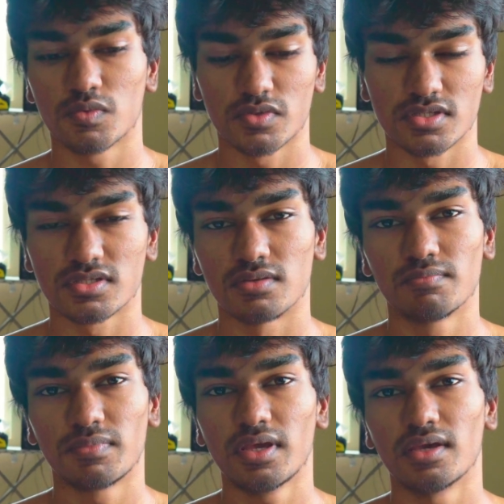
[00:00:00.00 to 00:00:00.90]
which is
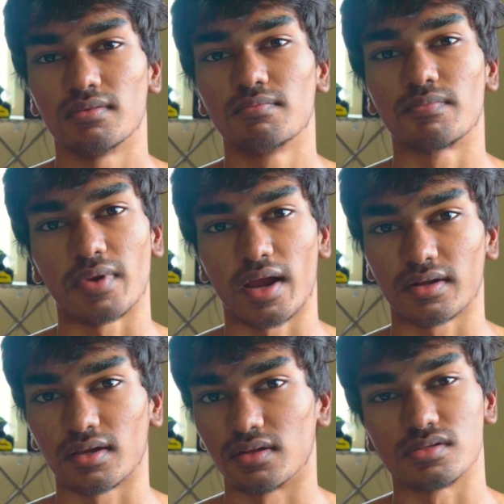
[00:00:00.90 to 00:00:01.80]
simply
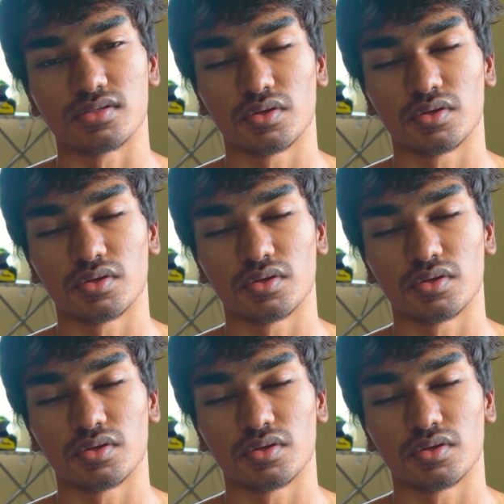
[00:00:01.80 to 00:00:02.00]
impractical.